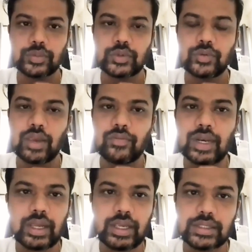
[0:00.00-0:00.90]
So
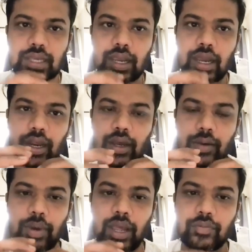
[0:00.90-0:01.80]
FNI is a
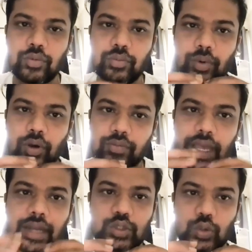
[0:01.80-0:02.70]
platform of
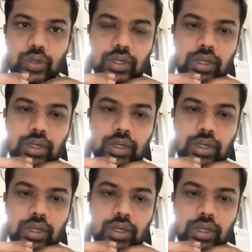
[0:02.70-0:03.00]
that sort.